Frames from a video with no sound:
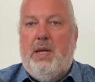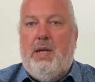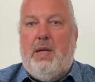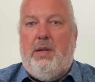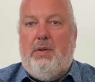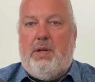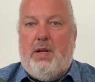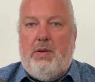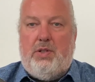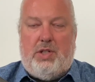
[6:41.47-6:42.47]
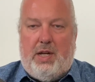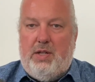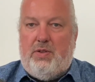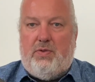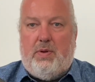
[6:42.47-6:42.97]
you can
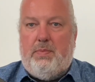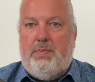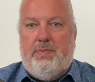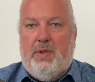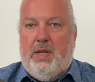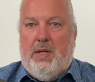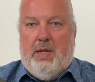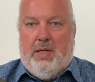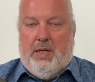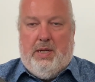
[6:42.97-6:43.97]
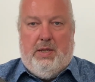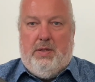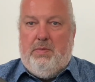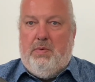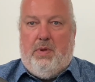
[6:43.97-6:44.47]
change from
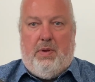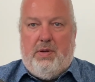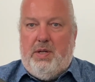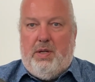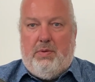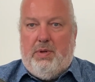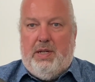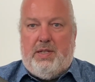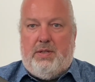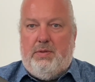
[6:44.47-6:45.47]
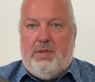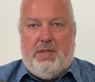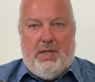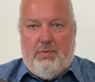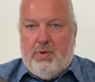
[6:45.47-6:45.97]
30 degrees to
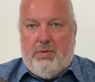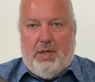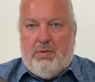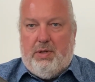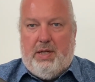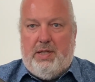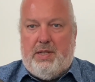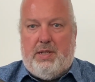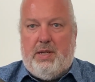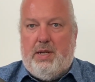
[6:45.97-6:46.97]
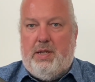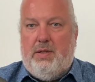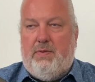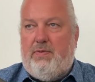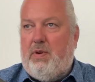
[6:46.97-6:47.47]
0 degrees
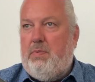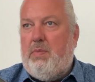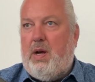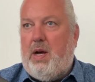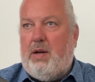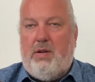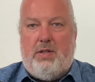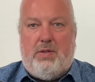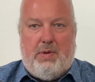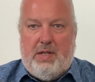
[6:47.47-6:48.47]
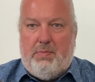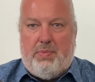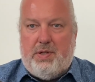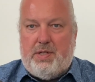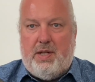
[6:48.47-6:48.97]
and from
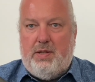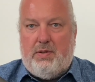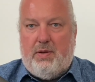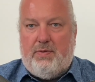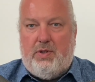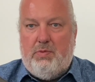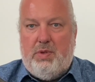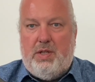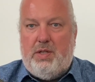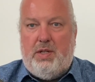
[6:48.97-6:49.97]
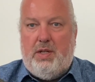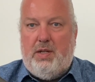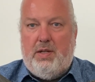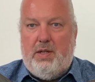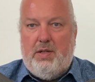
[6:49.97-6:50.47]
120% of
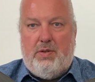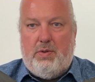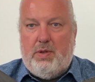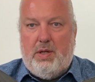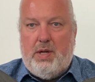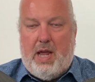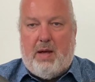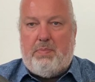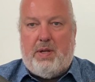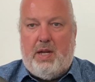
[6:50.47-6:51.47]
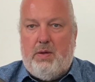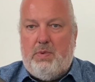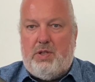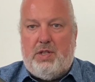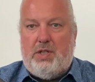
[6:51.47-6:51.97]
humidity into an airplane
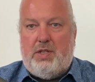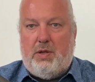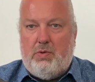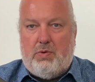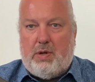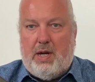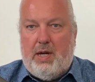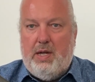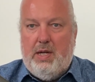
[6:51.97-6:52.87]
which is so dry